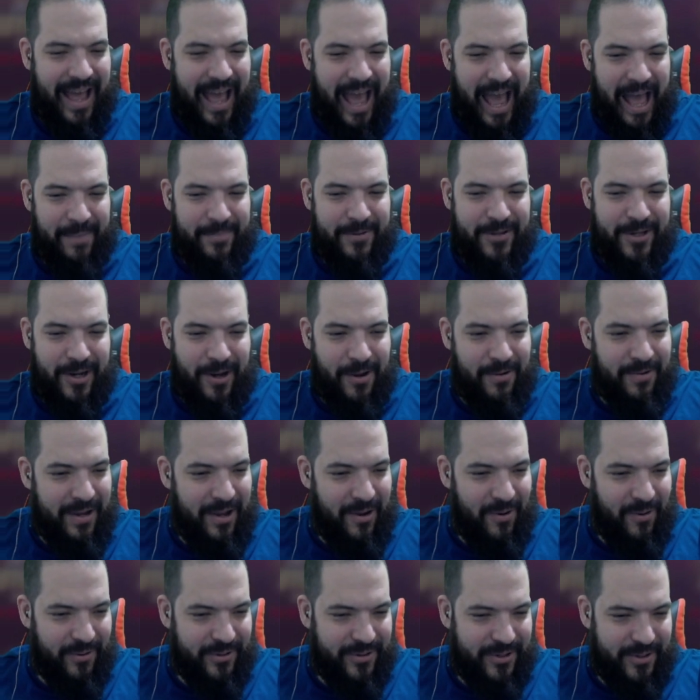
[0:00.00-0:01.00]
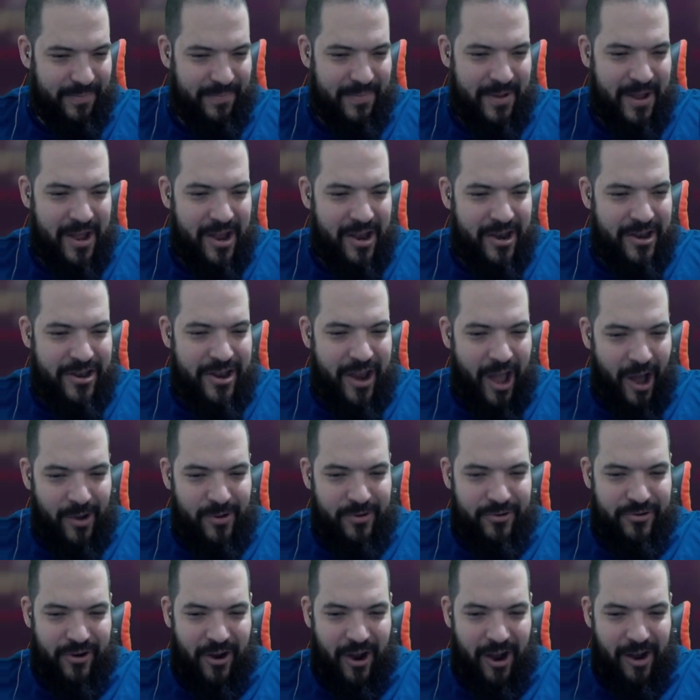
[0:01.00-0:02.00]
Absolutely awesome.
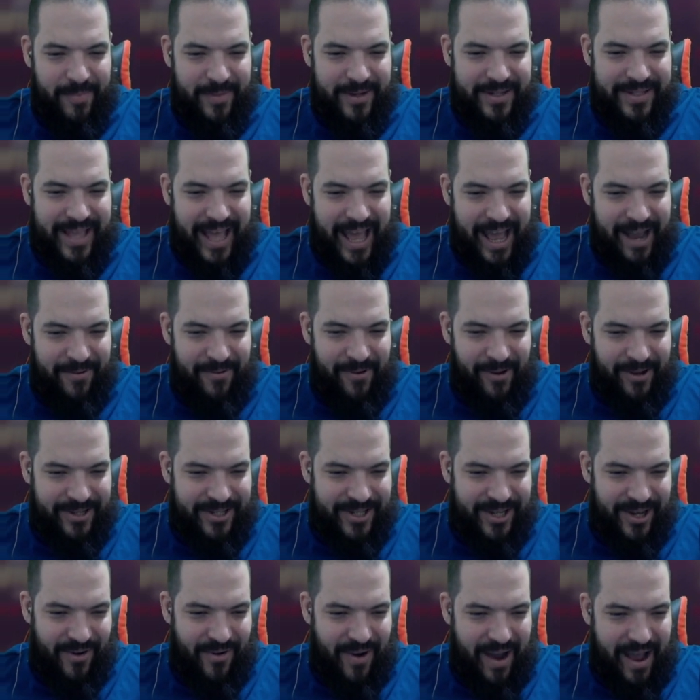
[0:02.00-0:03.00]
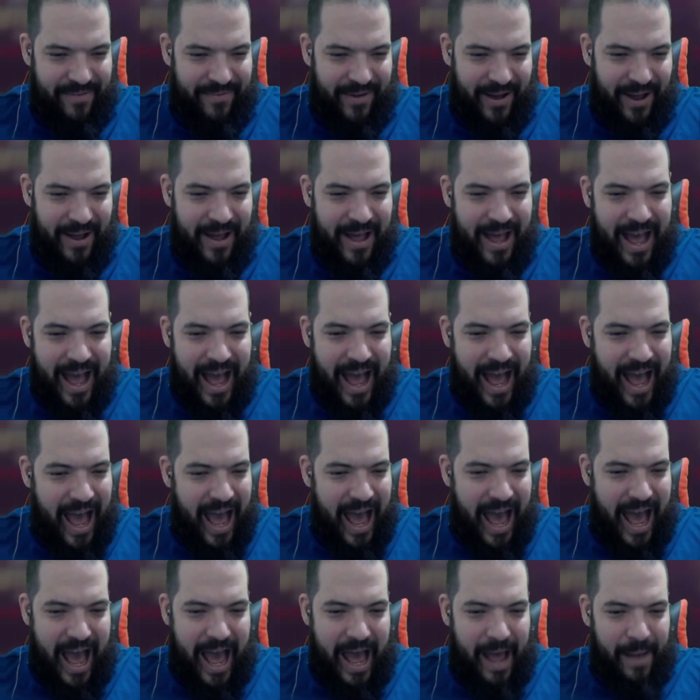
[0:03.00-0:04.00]
No dramas there whatsoever.
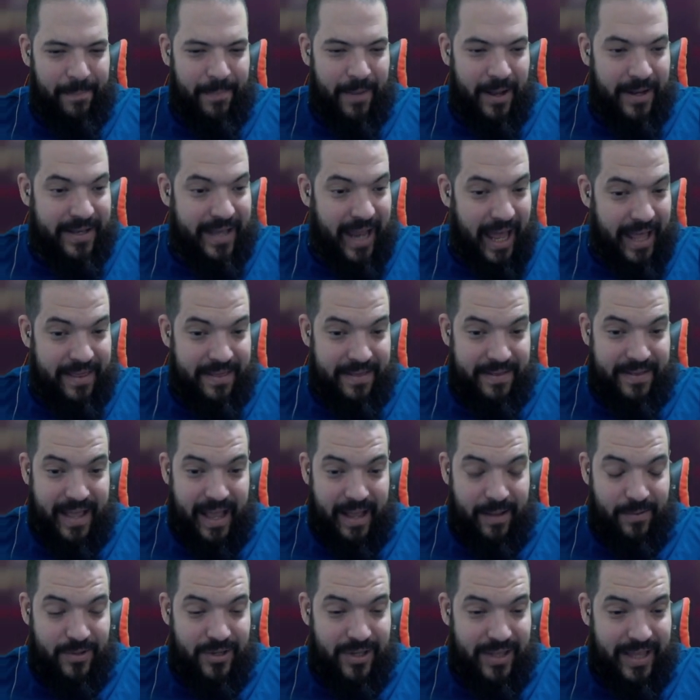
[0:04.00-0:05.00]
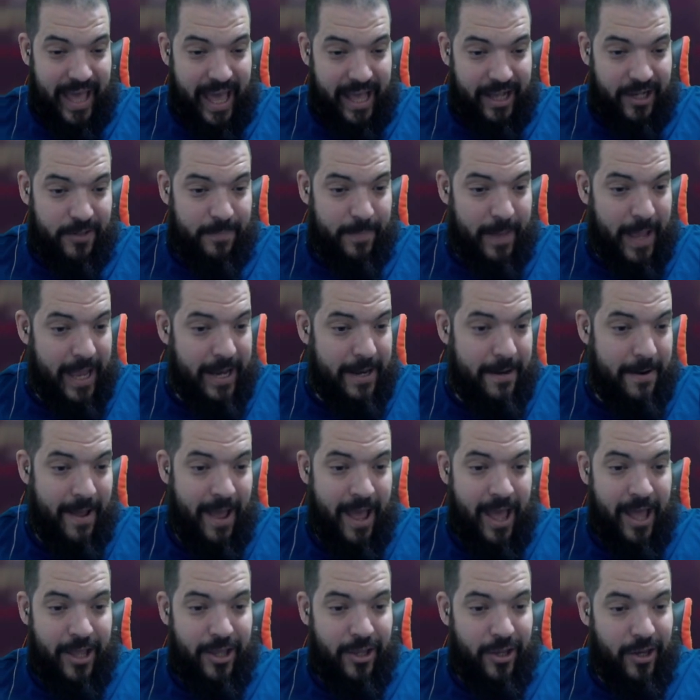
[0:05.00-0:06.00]
Then down to the X-Men.
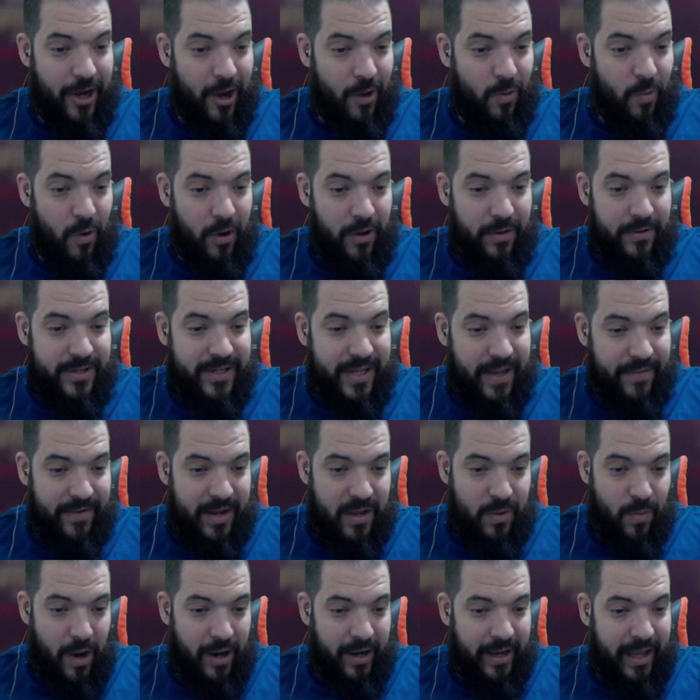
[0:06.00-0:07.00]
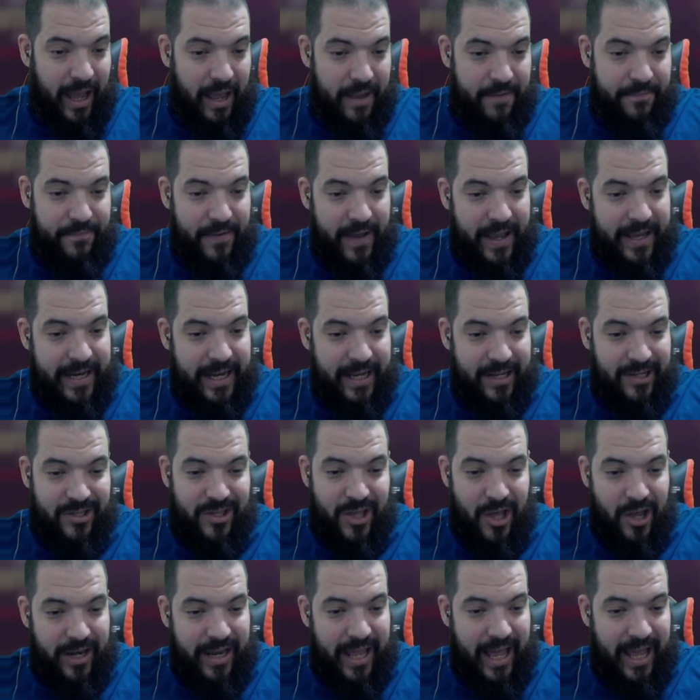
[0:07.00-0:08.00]
You know what? 71k Phoenix,
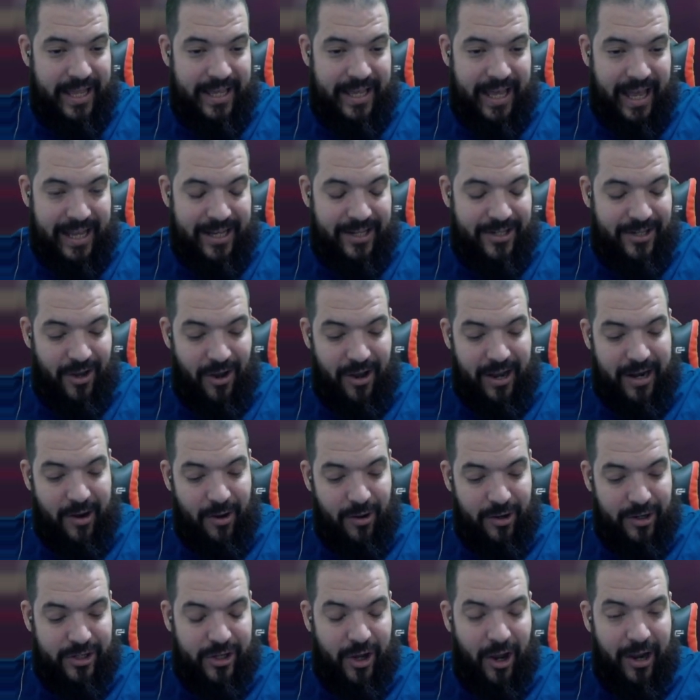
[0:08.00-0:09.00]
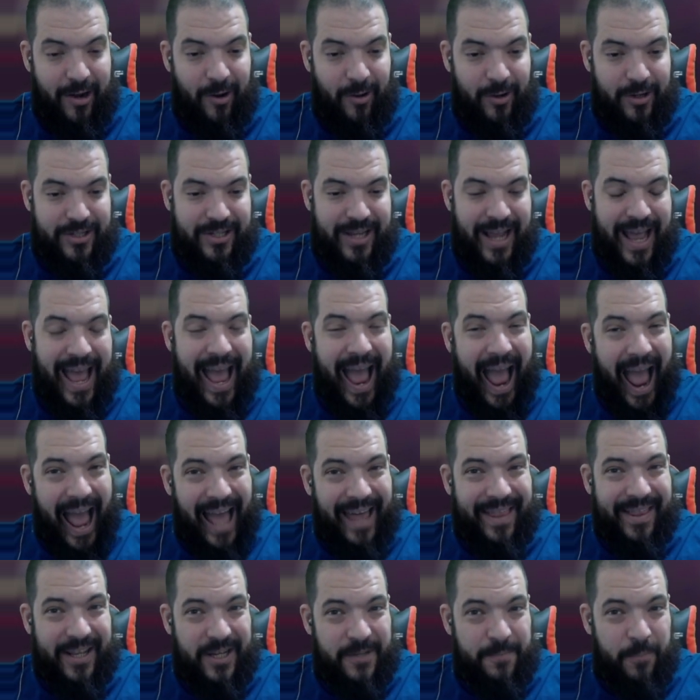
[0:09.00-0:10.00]
38k Psylocke. Psylocke's
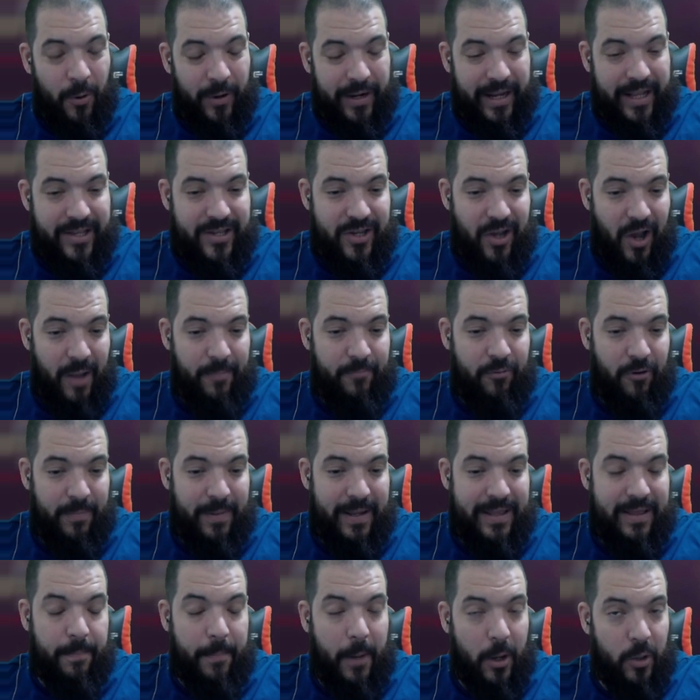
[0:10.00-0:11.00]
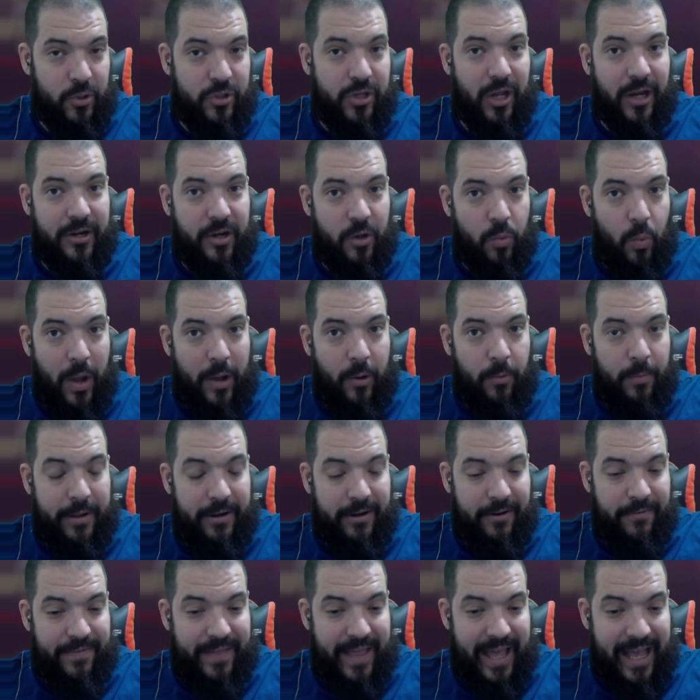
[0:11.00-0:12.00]
at this point in time probably the most
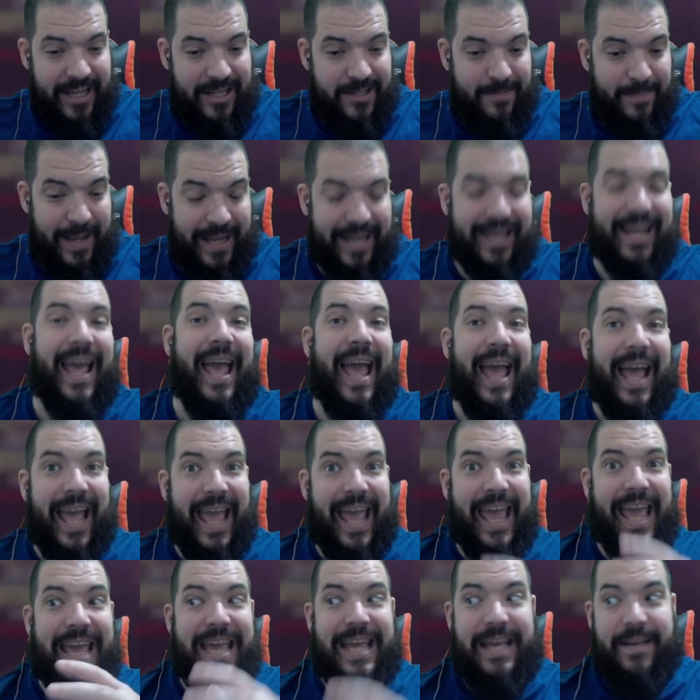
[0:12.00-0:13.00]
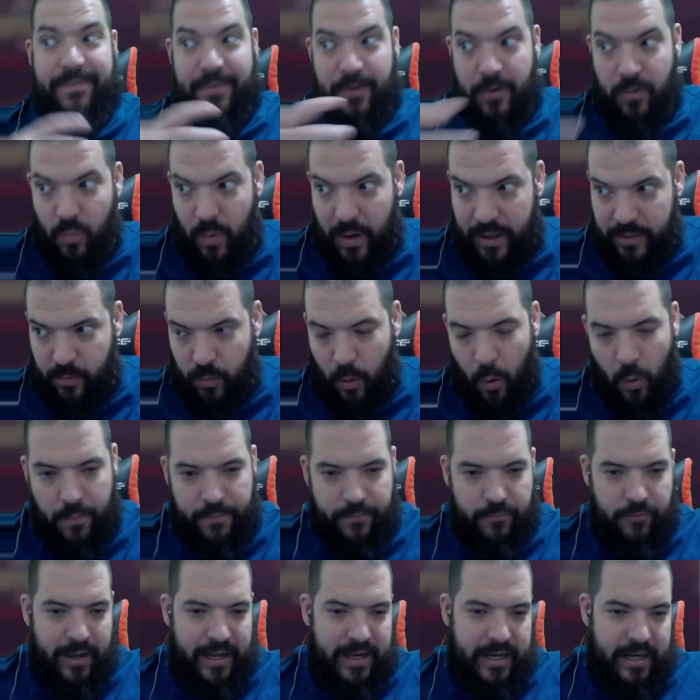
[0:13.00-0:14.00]
underwhelming of the X-Men, even with
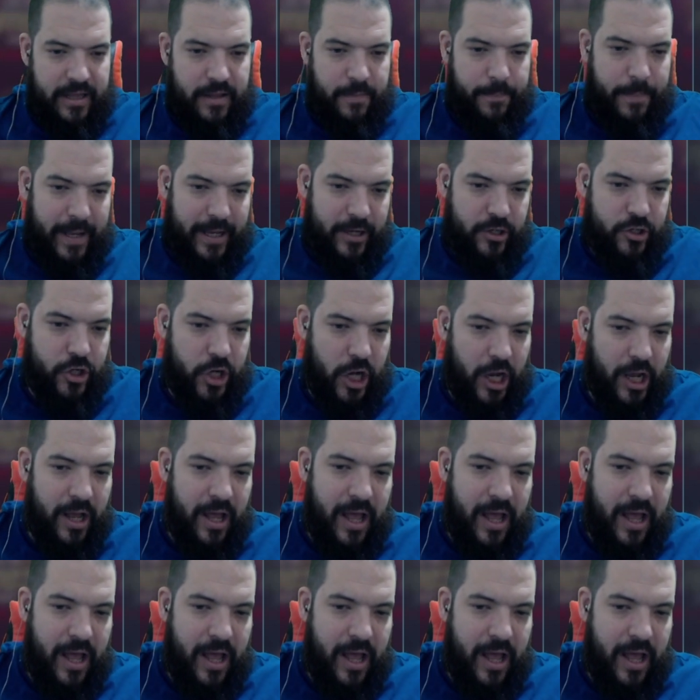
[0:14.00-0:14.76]
Wolverine in the picture.